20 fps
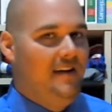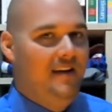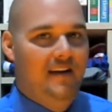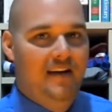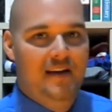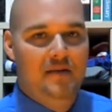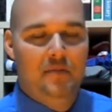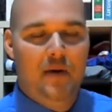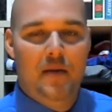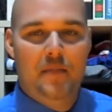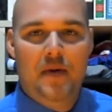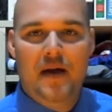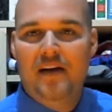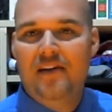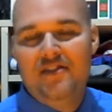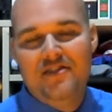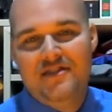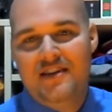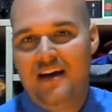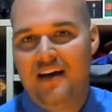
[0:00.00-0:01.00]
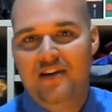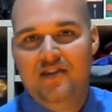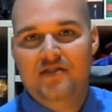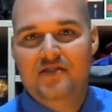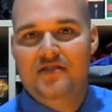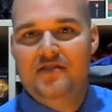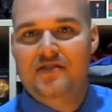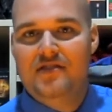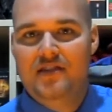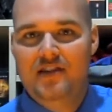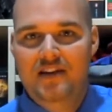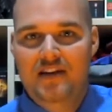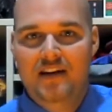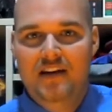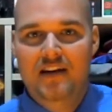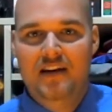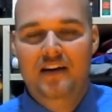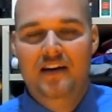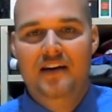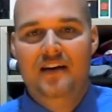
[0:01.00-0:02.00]
in my parents' house,
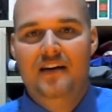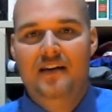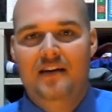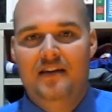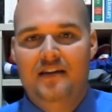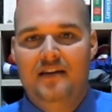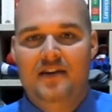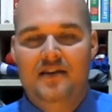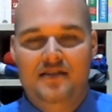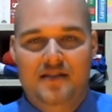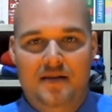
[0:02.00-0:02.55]
because